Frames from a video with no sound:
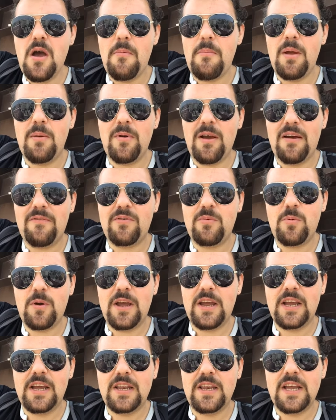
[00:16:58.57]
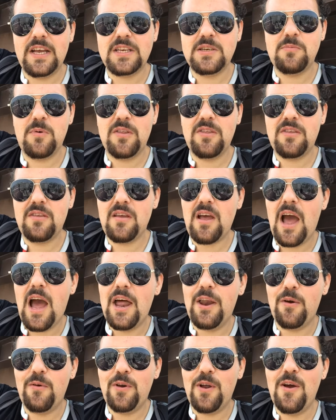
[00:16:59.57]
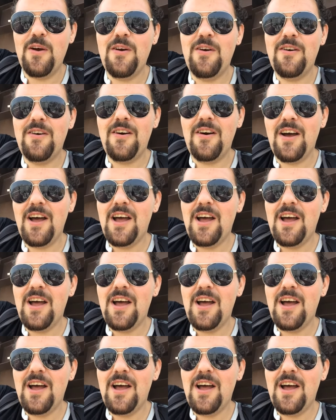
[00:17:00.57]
Maybe I have to pay again next month, I don't know.